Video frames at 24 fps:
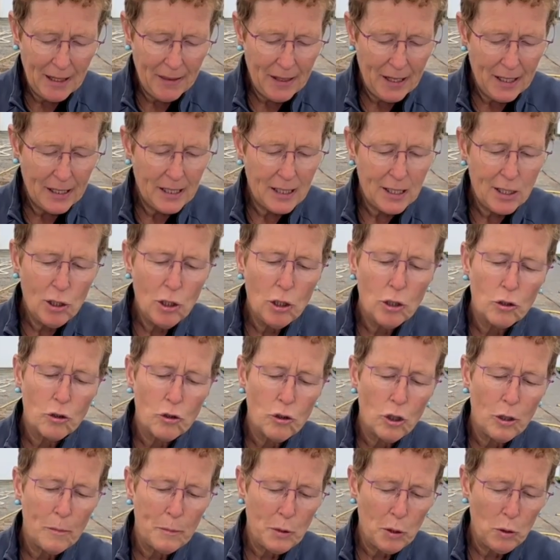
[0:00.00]
that, it's not
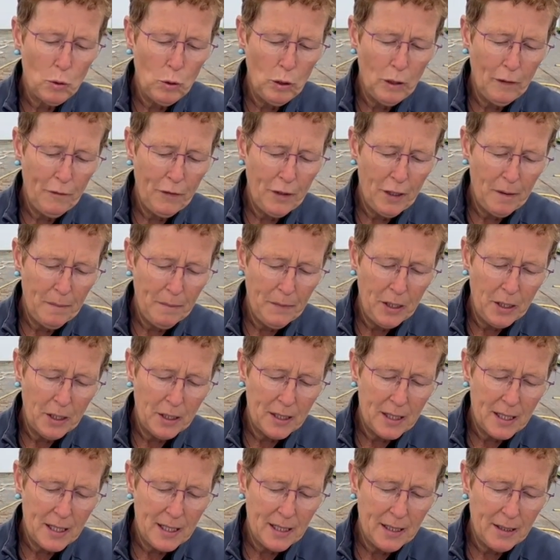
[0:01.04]
dropped all of them, you can
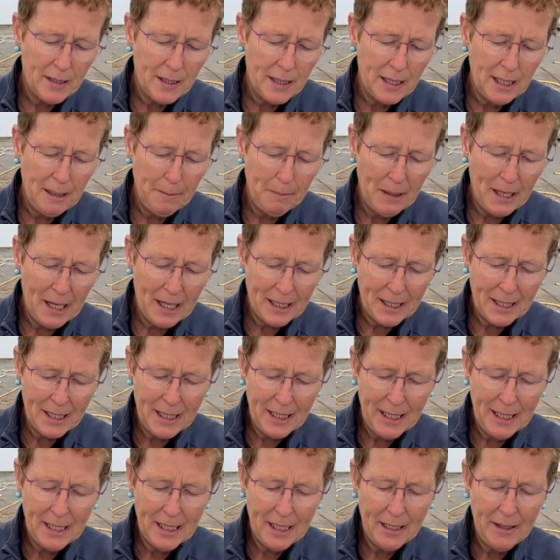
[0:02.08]
still see black
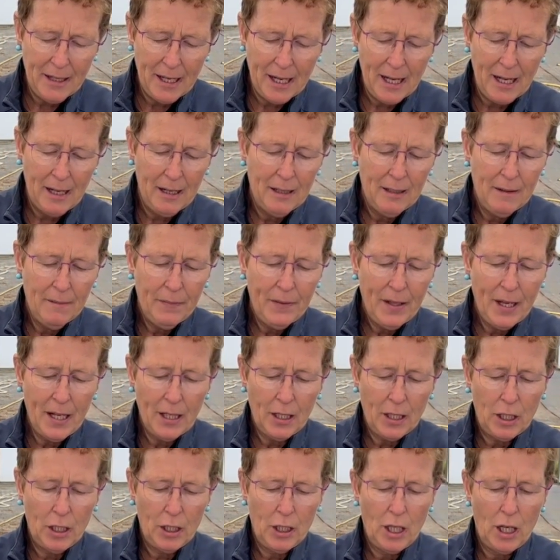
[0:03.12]
seed in there. That
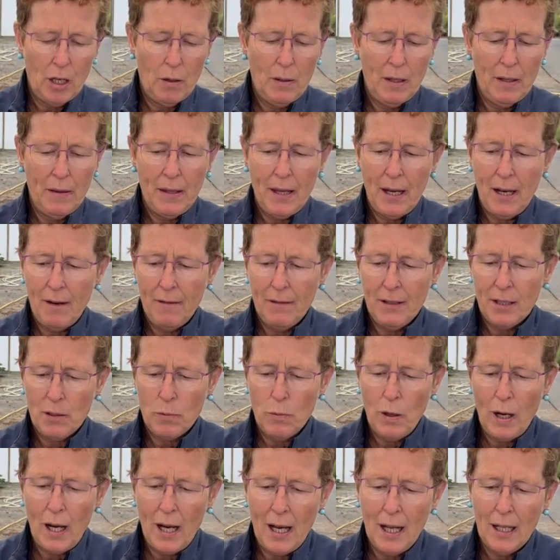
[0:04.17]
could go in there as
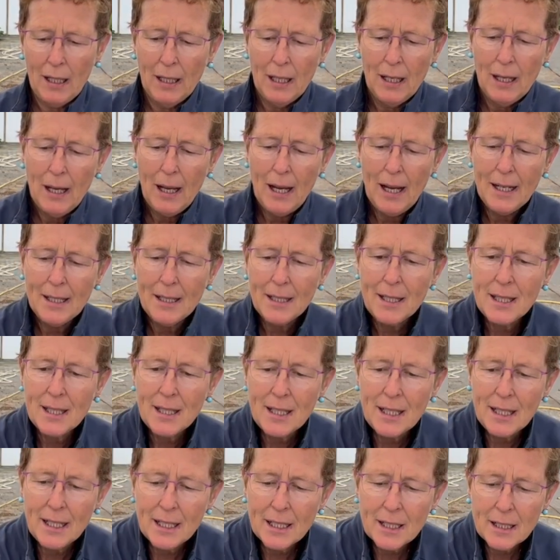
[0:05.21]
well and
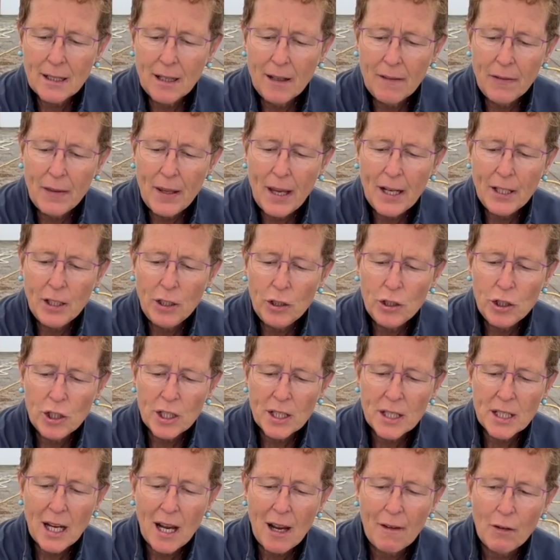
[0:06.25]
sit, and then you
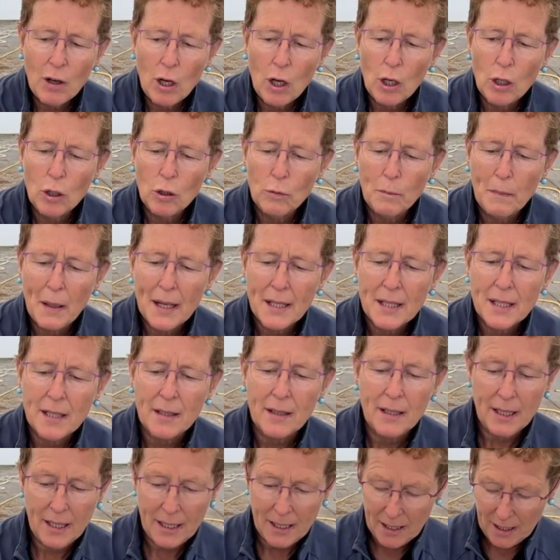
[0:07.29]
just have a whole mass of
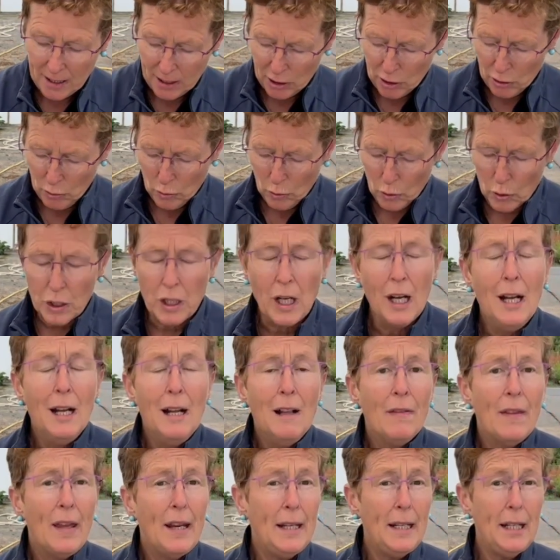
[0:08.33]
these stored.
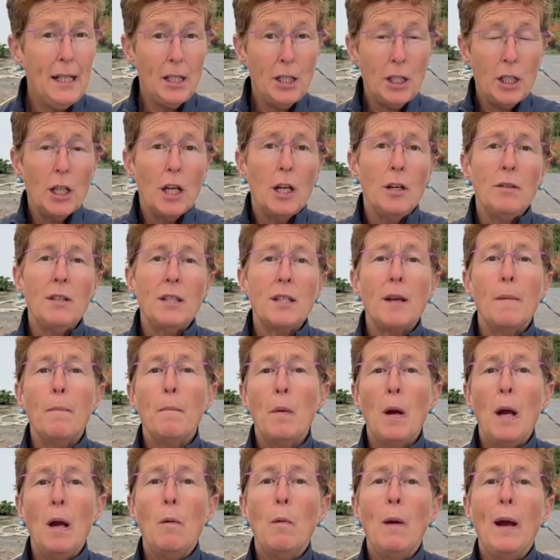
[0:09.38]
They need to go
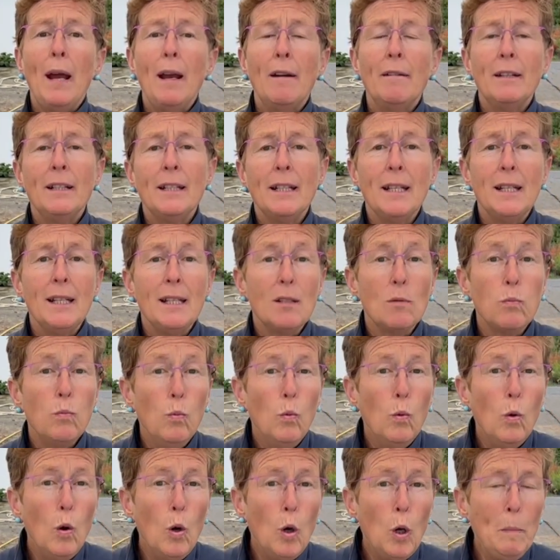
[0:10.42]
somewhere where it is
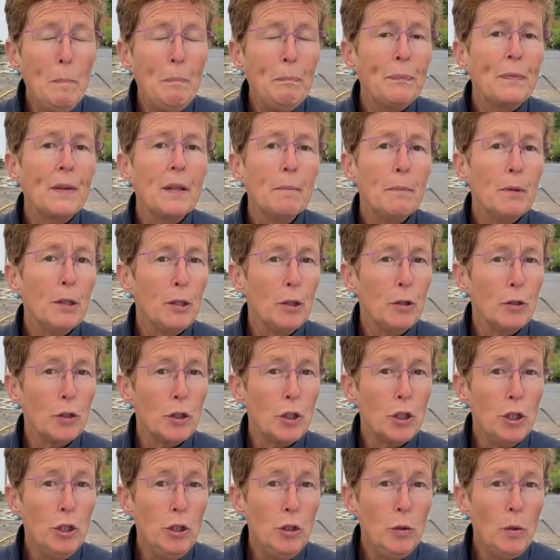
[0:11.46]
warm but not
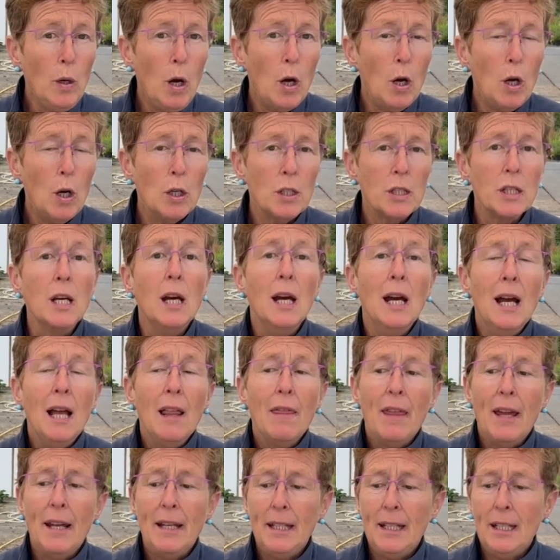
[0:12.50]
too hot.
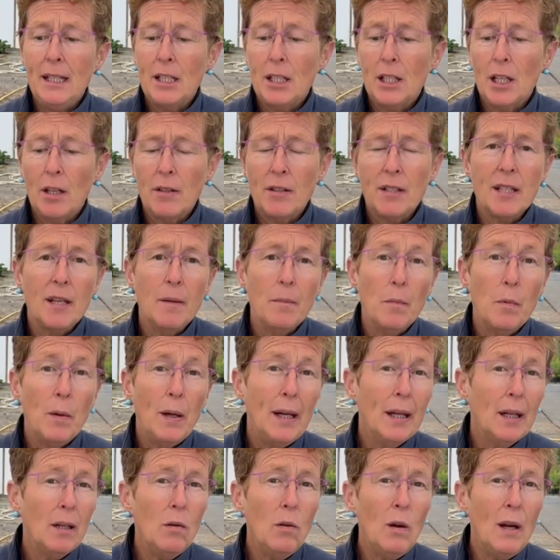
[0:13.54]
They need to go
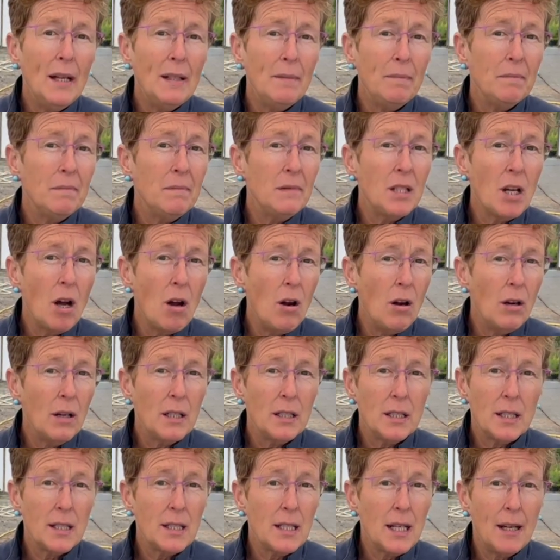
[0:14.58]
somewhere quite dark. It
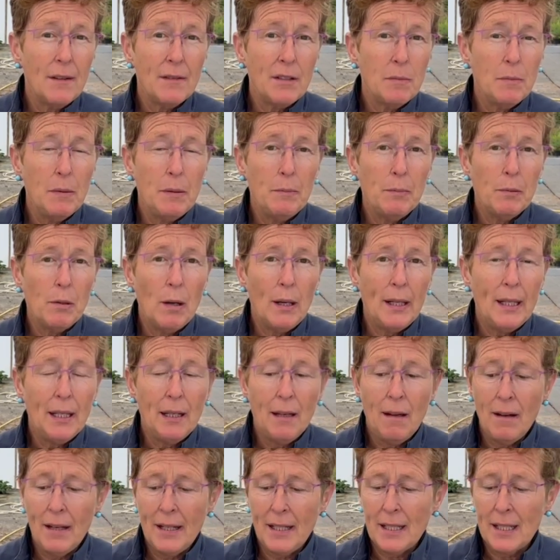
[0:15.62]
doesn't have to be bright
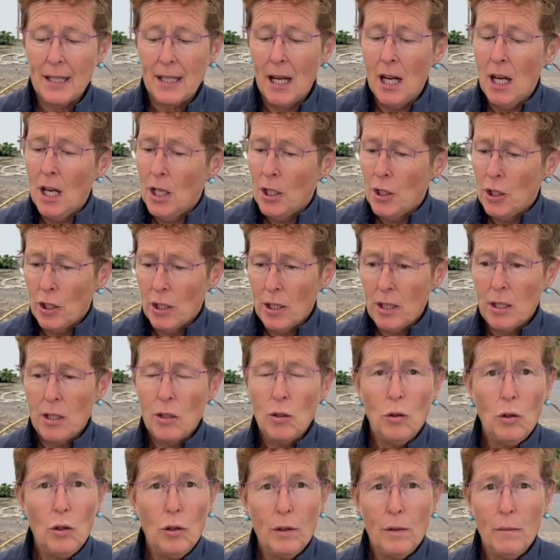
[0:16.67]
lights. Just
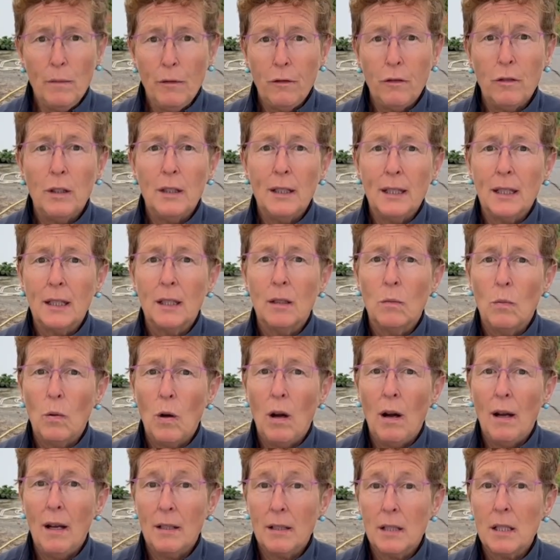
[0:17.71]
store them for a little
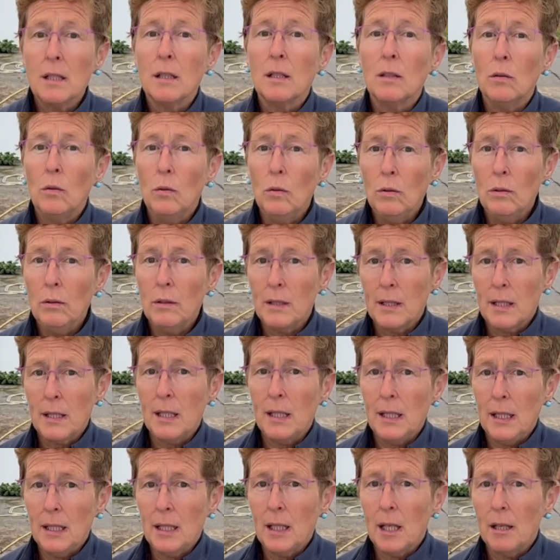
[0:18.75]
while till all the
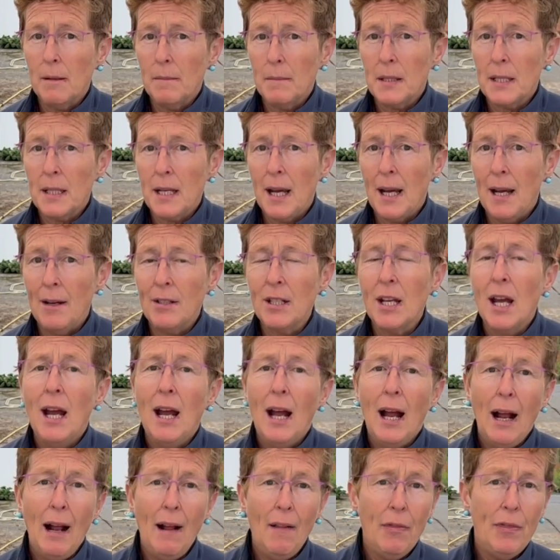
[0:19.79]
seed comes out,
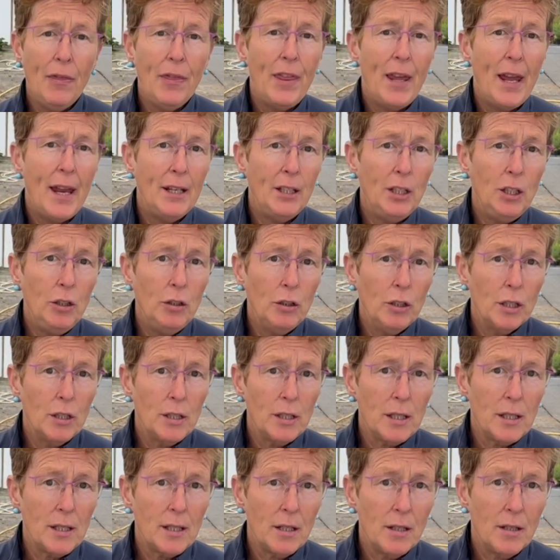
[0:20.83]
and then you can
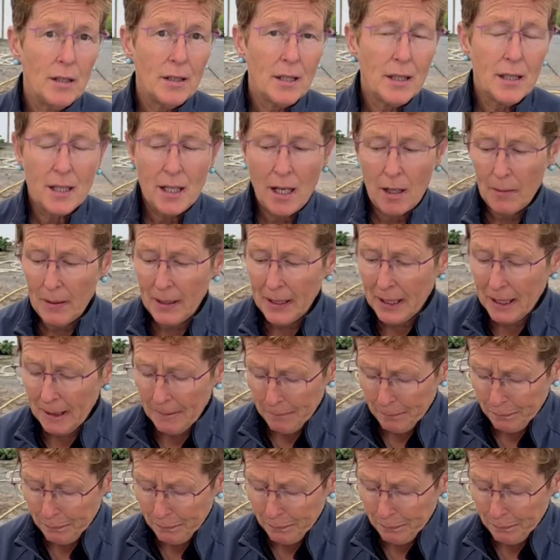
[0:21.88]
start sowing it.